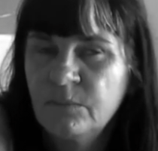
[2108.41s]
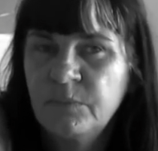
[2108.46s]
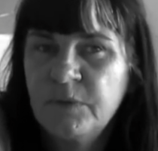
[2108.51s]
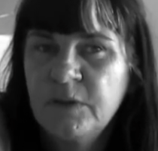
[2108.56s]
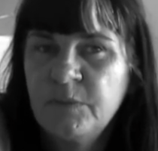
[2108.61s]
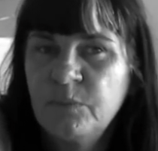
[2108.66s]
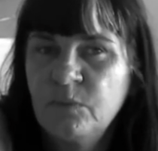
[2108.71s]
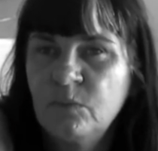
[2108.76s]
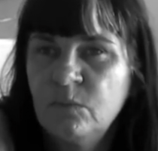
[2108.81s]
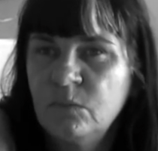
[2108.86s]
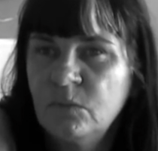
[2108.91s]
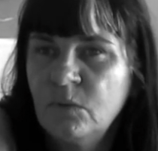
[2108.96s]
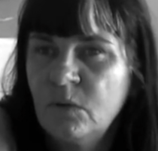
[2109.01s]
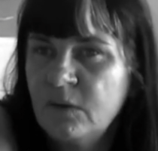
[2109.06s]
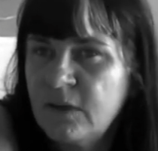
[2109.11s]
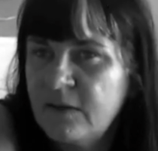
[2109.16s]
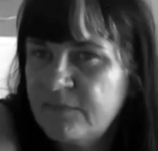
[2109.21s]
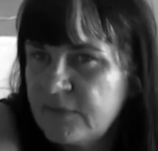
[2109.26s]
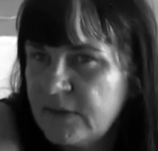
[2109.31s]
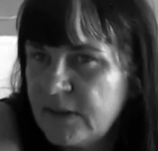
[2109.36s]
people
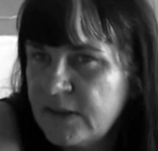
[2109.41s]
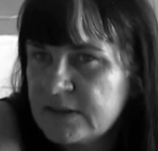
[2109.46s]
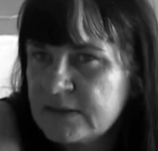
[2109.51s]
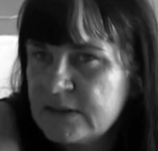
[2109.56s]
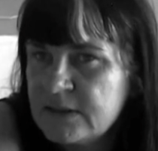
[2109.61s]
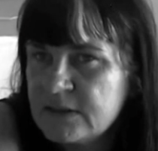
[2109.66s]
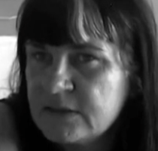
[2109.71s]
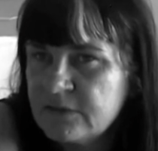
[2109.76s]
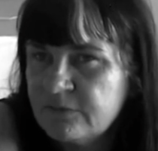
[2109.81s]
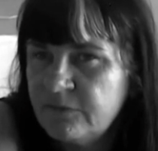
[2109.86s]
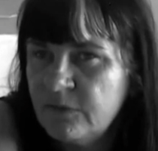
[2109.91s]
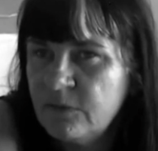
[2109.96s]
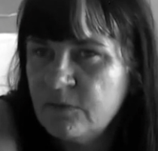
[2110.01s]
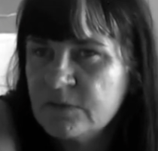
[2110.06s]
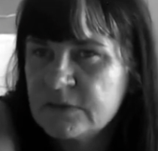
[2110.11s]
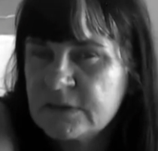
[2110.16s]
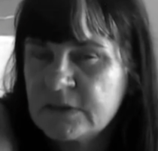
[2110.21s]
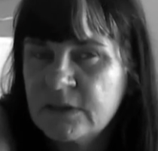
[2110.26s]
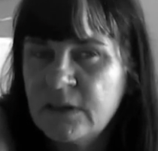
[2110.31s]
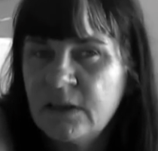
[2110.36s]
not having access to
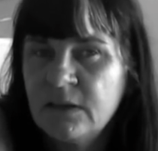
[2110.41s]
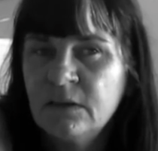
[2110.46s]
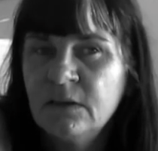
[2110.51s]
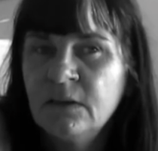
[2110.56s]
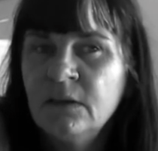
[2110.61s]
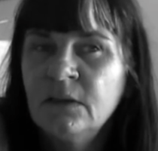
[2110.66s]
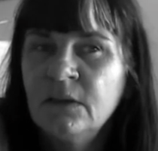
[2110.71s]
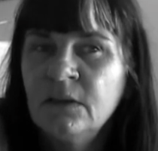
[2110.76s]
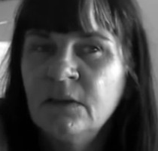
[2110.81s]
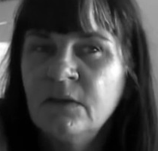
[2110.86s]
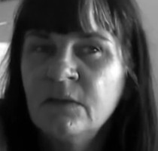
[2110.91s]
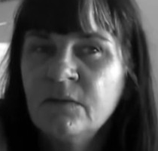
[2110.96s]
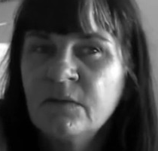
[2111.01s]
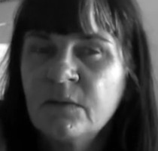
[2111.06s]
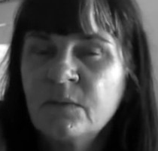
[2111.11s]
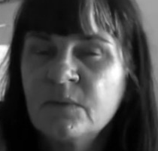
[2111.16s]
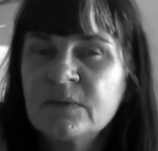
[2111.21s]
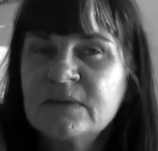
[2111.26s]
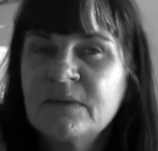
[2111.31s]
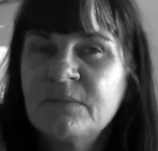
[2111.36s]
phones and that,
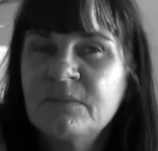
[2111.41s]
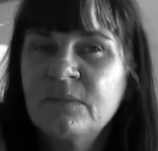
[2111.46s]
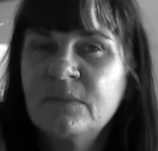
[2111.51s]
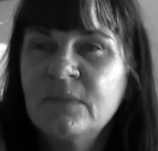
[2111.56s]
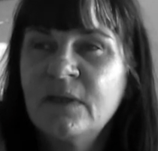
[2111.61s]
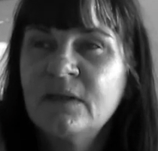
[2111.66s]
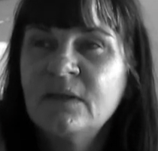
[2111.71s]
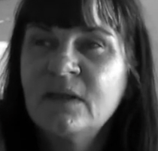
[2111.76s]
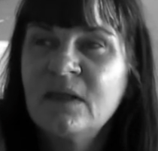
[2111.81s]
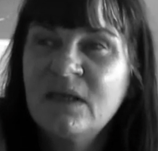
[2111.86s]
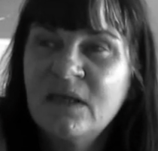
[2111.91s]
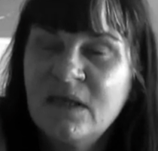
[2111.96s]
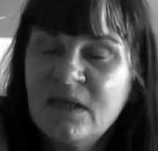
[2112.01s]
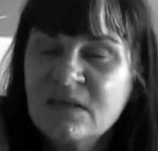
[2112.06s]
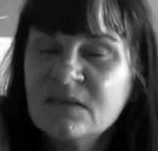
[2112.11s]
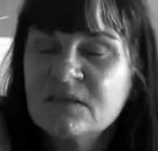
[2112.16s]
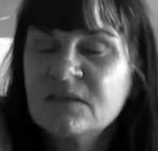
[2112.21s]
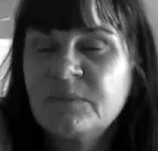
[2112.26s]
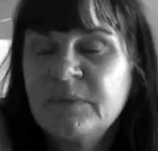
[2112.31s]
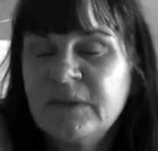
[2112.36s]
there
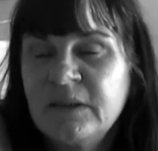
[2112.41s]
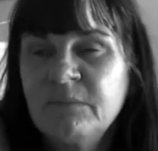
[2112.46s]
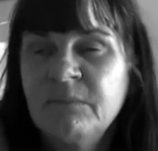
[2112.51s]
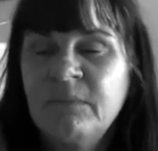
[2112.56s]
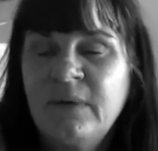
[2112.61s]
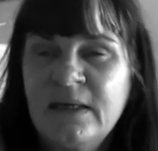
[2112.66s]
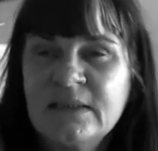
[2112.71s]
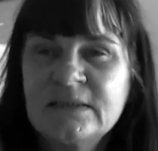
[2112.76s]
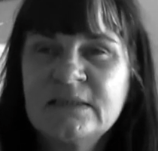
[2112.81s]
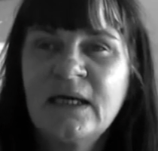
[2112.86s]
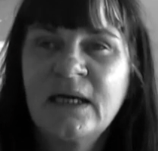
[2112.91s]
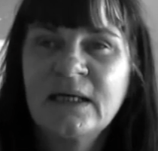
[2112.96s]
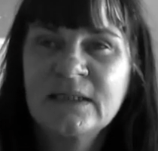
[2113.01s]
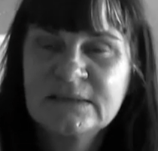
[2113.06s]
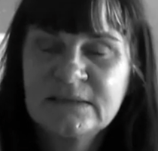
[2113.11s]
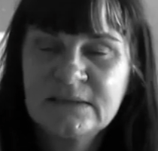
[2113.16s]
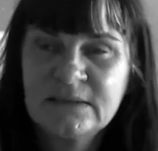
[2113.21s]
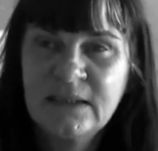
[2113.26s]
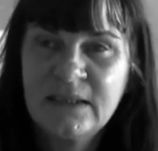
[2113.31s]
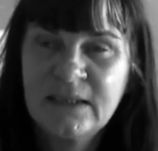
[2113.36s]
needed to be a mass
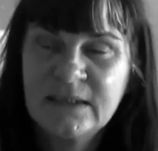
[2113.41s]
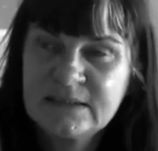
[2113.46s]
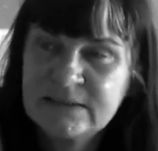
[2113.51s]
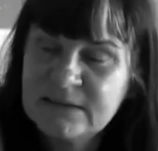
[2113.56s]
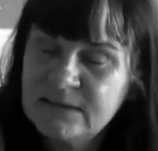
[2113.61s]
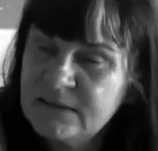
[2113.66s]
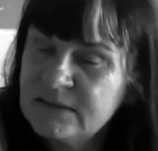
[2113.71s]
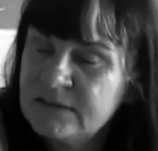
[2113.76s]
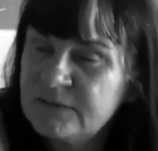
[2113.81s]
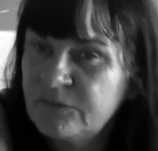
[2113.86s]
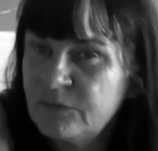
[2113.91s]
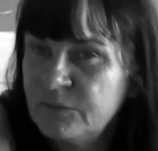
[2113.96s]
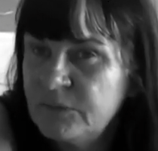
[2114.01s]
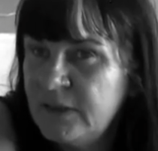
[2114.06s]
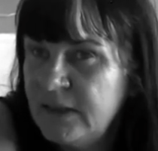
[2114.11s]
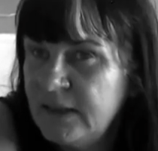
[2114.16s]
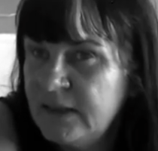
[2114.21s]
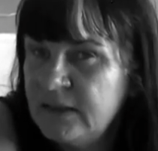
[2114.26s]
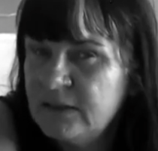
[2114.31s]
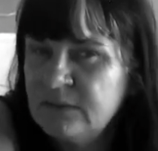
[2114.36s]
exodus from
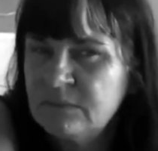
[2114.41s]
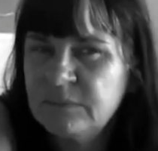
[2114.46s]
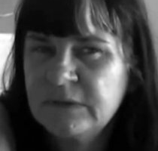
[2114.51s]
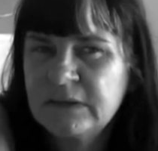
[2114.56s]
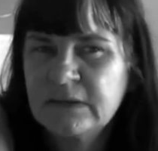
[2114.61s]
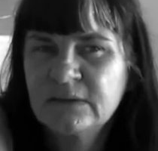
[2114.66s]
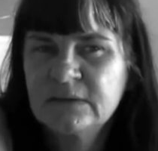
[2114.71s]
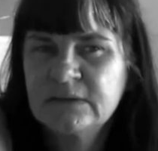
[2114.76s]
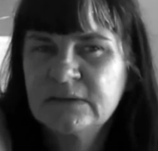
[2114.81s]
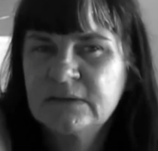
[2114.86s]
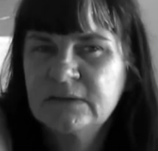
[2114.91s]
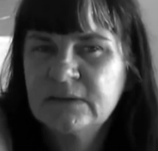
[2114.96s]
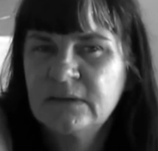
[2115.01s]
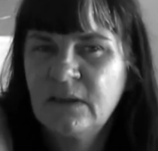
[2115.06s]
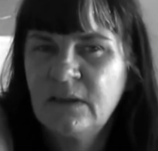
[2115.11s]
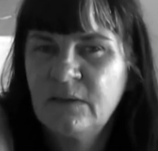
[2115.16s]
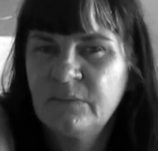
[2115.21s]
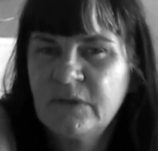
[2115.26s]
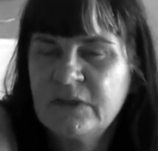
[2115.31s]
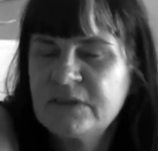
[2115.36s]
the land because
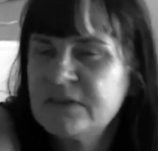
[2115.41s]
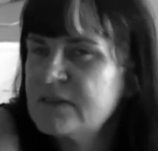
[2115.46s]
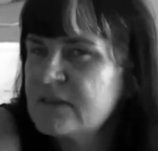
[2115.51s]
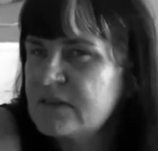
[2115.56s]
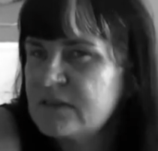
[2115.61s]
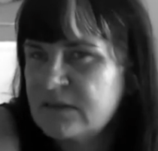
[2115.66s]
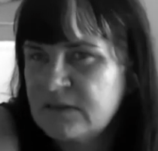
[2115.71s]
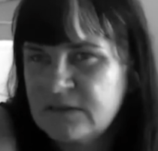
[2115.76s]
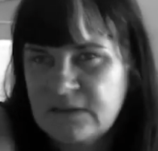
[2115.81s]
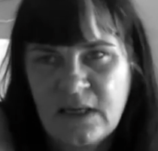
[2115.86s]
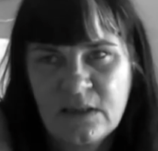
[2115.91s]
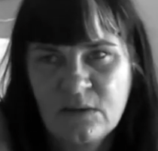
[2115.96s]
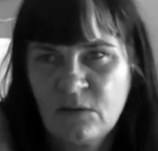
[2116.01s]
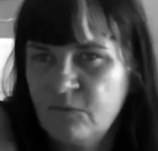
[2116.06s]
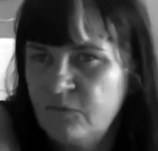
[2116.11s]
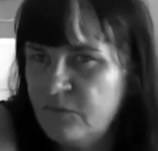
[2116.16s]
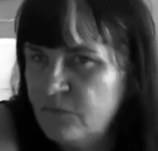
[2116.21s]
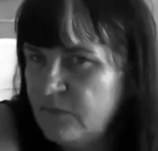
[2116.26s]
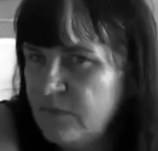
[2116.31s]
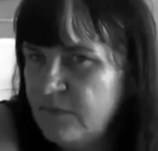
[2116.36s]
they just cut
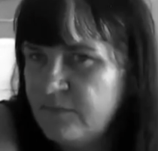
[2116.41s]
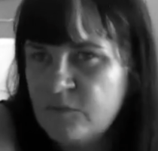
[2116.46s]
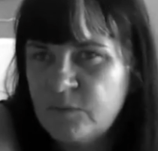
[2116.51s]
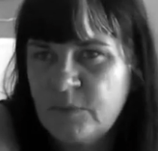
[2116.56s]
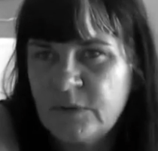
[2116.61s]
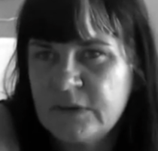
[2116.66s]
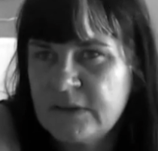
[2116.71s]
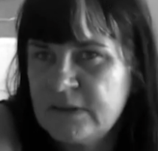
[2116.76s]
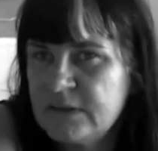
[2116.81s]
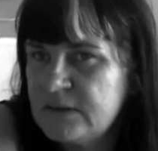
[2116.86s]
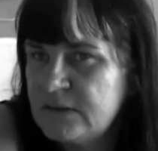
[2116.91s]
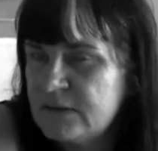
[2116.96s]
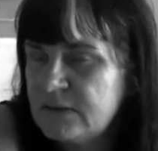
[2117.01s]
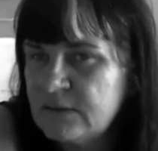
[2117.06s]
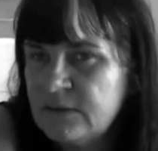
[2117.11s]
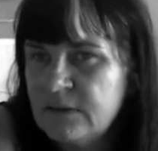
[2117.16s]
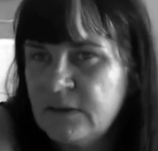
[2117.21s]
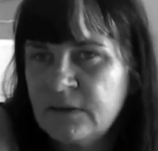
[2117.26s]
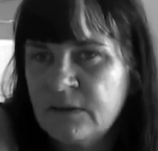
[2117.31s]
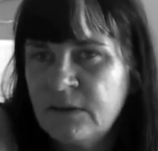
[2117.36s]
off
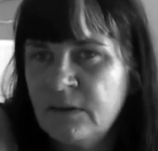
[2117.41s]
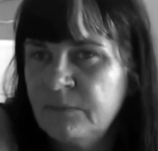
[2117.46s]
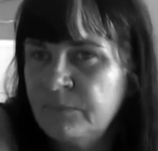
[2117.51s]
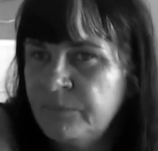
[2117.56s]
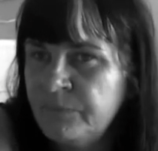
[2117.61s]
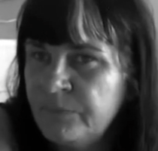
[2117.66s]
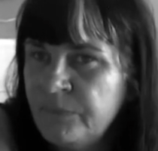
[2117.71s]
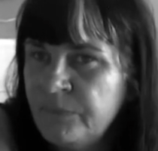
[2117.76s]
everybody's income.